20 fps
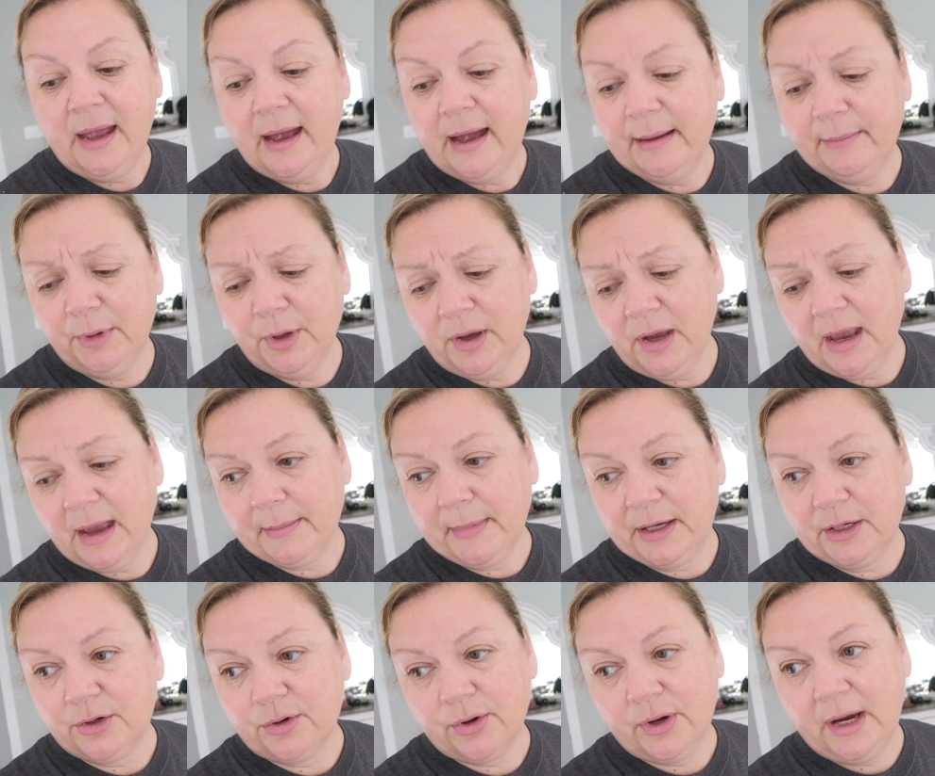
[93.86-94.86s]
I'm looking at my
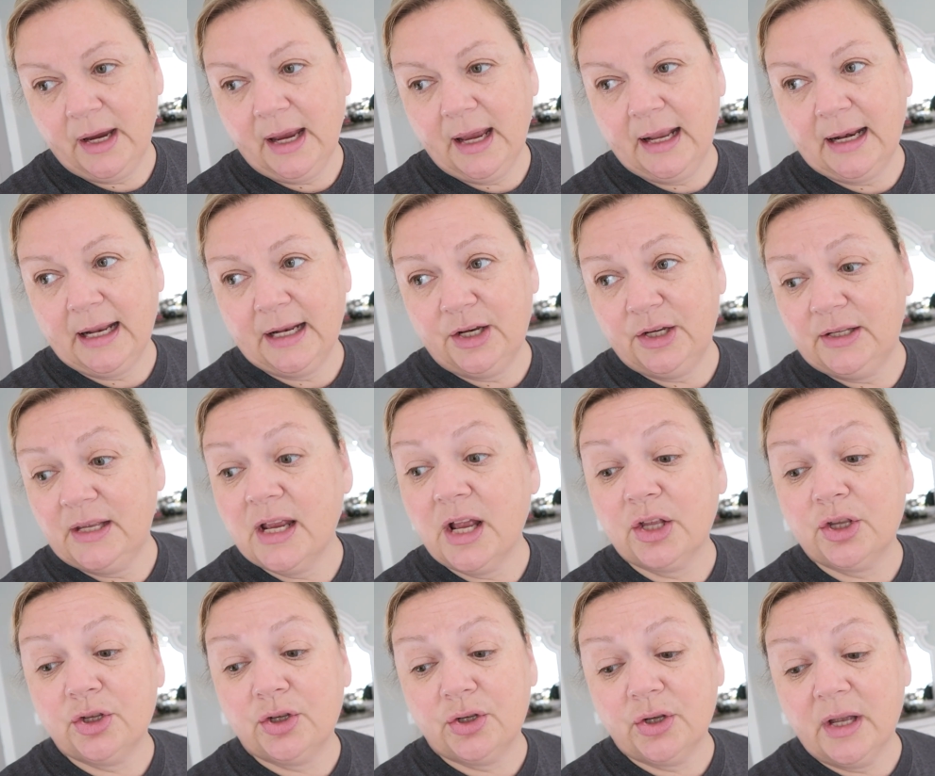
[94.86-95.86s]
tree, and I just think
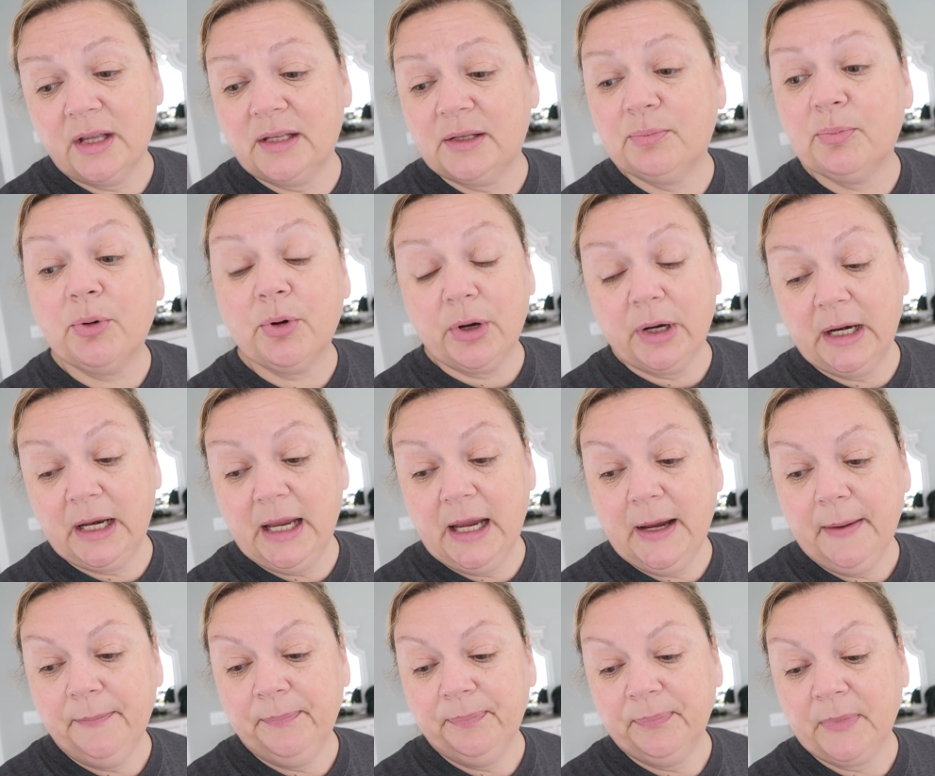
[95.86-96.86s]
it's
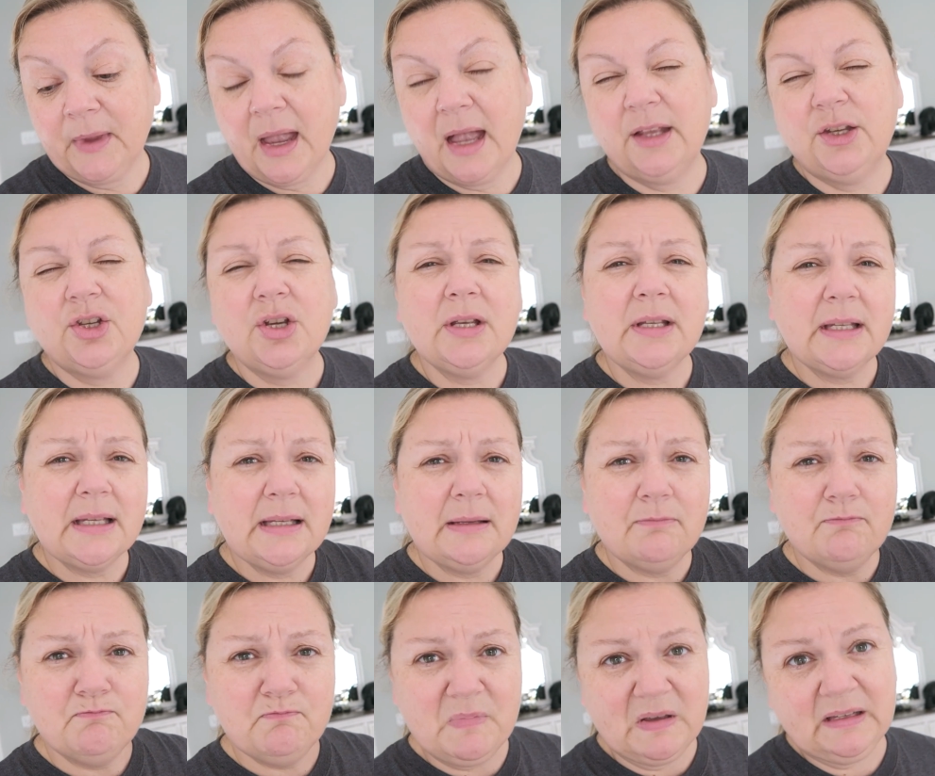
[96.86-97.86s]
pretty. It just is
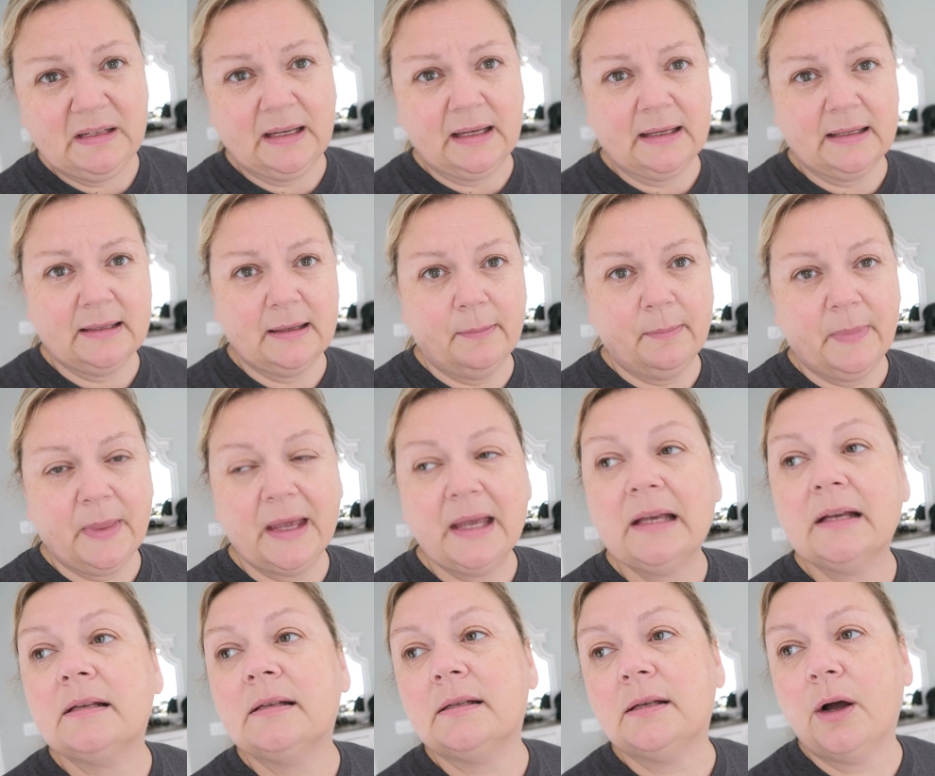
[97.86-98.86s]
missing
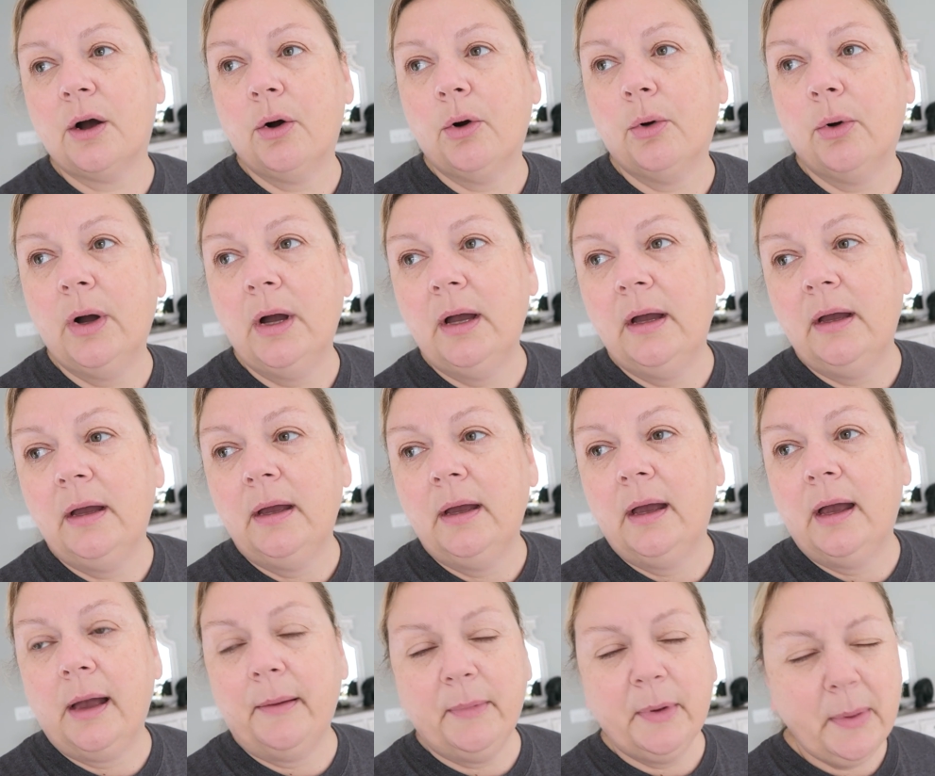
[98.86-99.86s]
something. So
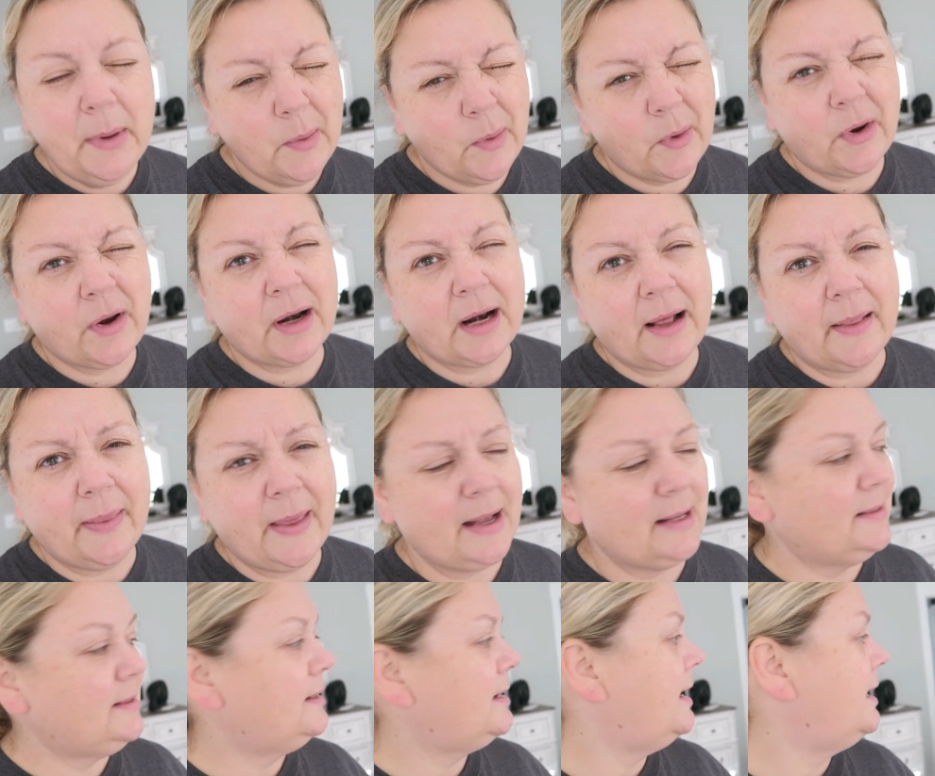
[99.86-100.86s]
I'm gonna be working on
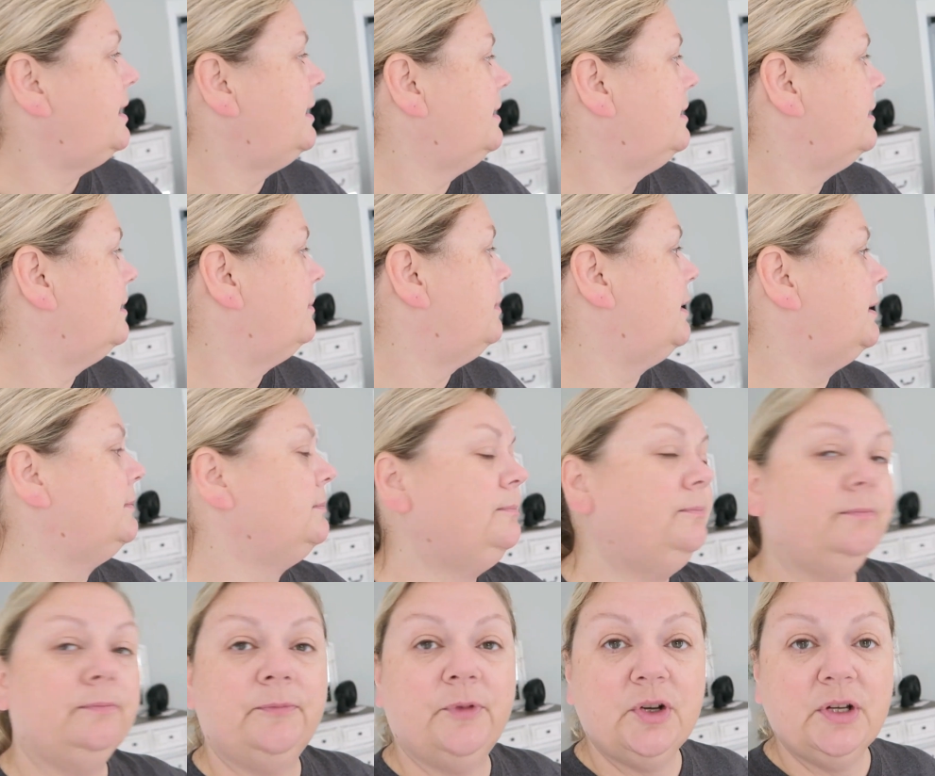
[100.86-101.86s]
that today. But
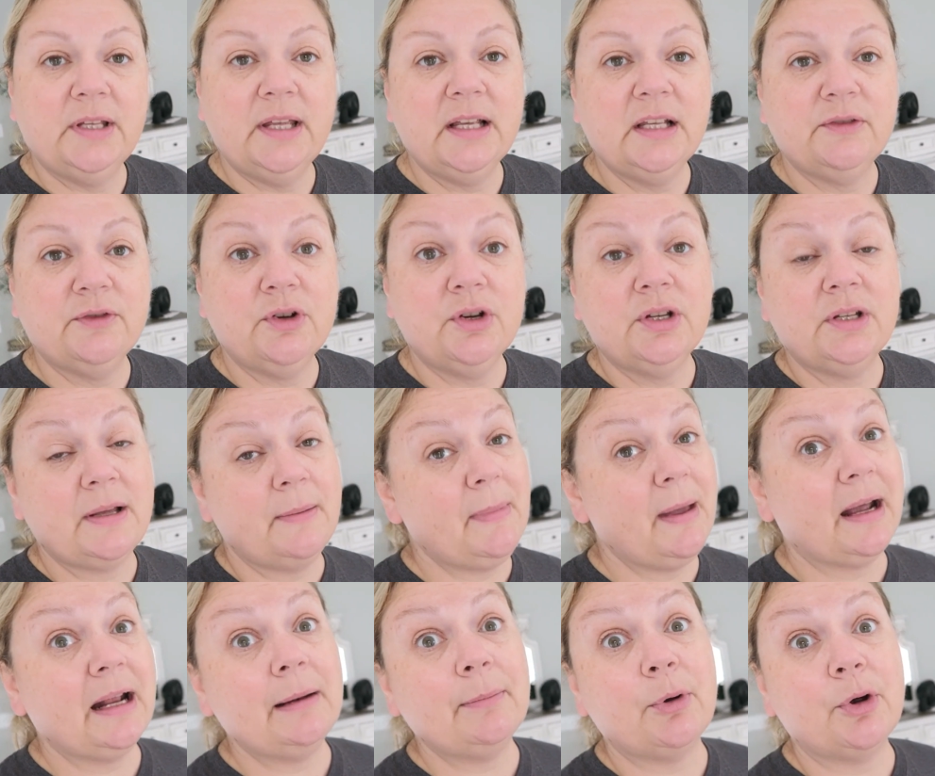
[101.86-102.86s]
first things first, I'm not
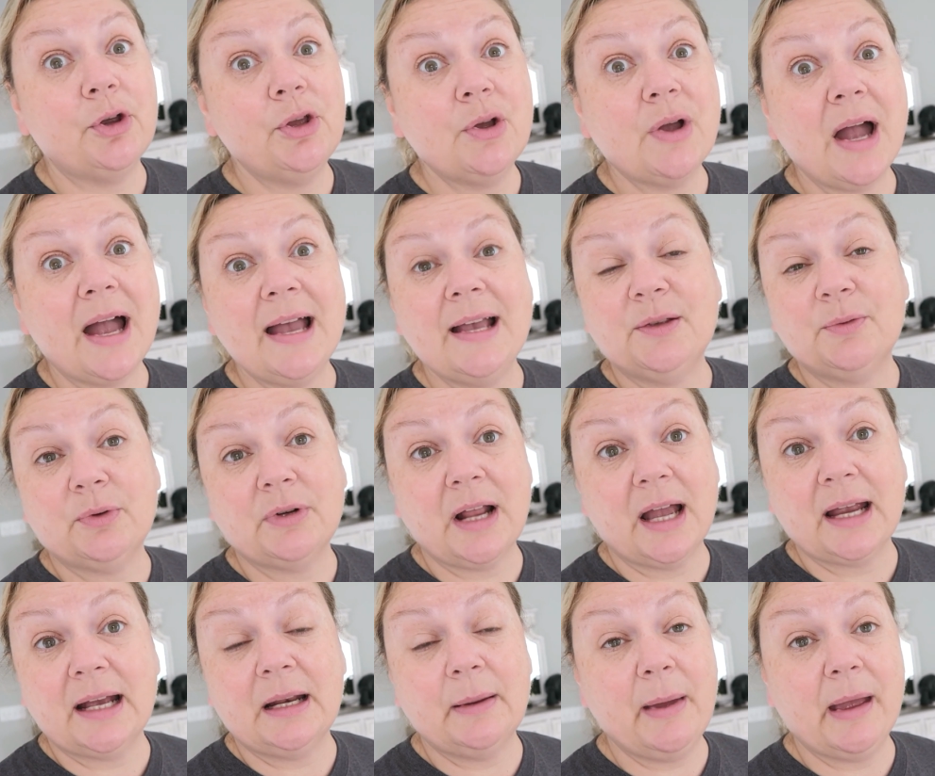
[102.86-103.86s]
gonna bore you guys. We're
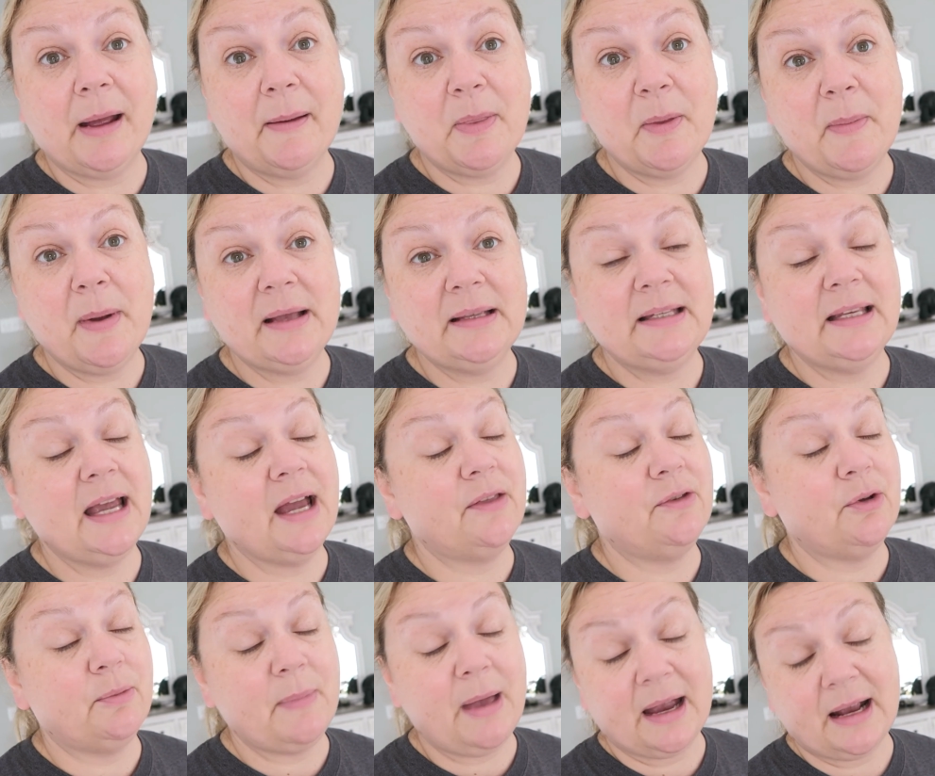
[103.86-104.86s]
not gonna make up the bed together.
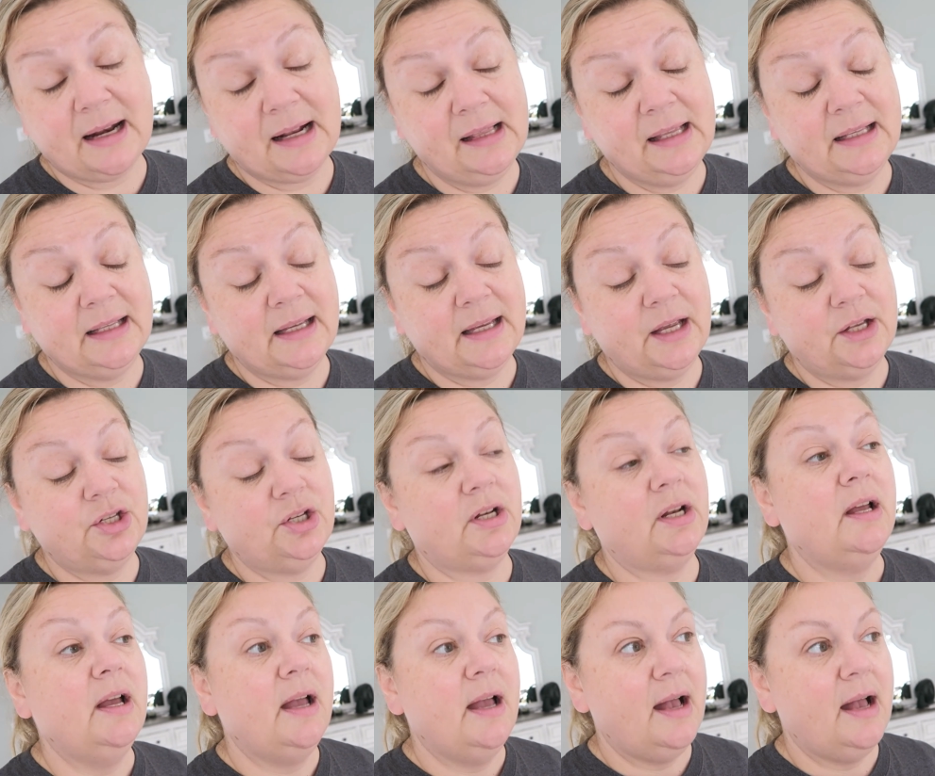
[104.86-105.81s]
I'm not gonna clean the kitchen.